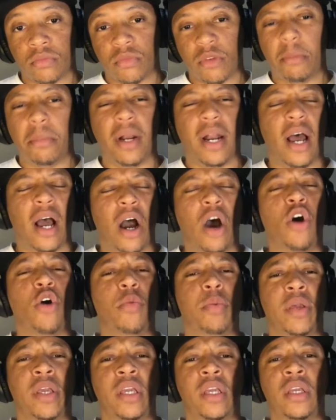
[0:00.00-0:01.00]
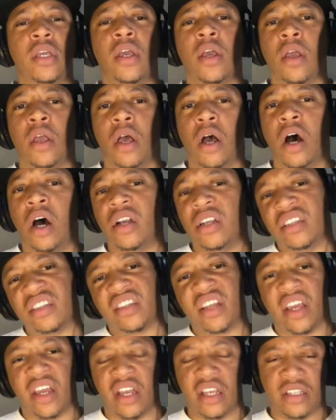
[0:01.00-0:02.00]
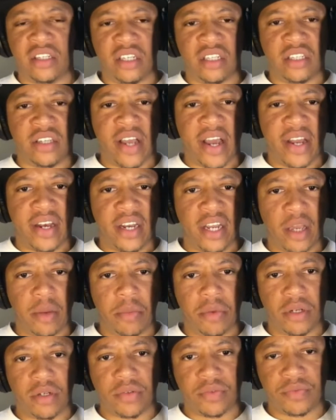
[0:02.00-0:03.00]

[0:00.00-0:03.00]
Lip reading: But I hope he understands this dynamic.